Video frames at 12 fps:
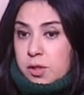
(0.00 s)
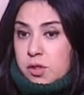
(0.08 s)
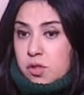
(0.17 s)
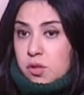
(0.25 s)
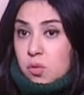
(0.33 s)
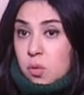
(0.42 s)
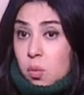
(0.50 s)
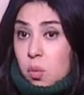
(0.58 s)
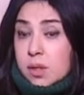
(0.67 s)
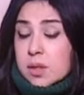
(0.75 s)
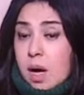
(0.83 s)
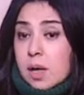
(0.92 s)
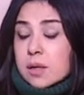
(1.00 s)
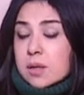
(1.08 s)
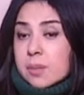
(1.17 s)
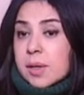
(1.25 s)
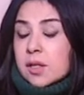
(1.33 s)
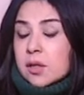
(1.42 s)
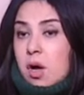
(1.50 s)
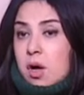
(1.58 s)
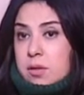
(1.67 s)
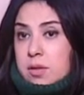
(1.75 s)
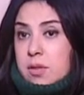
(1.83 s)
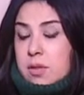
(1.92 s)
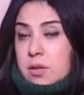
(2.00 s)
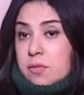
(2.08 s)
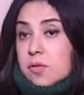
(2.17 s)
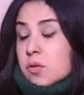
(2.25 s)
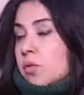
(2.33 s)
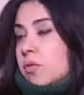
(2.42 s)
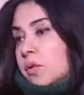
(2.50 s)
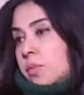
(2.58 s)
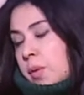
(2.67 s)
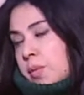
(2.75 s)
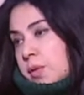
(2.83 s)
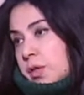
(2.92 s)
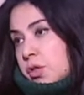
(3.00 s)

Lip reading: What are the main causes for overpopulation?